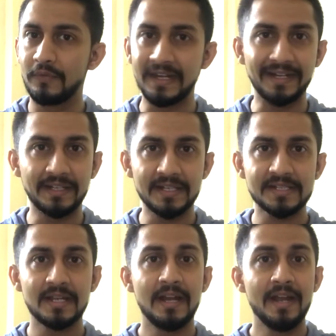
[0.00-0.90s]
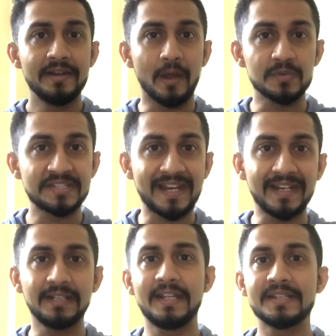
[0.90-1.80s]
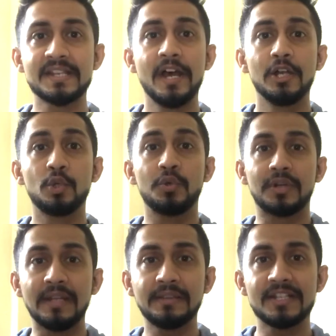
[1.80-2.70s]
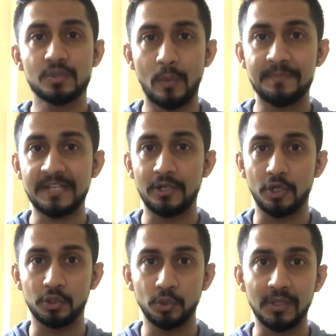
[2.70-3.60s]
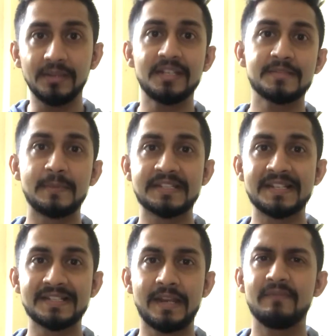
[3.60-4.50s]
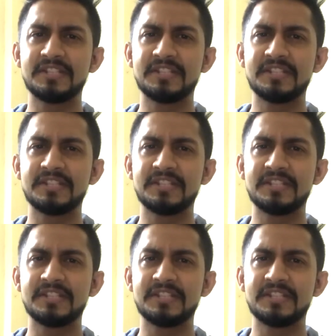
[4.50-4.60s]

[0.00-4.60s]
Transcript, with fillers: we did this now second is to run this website or to run this business name,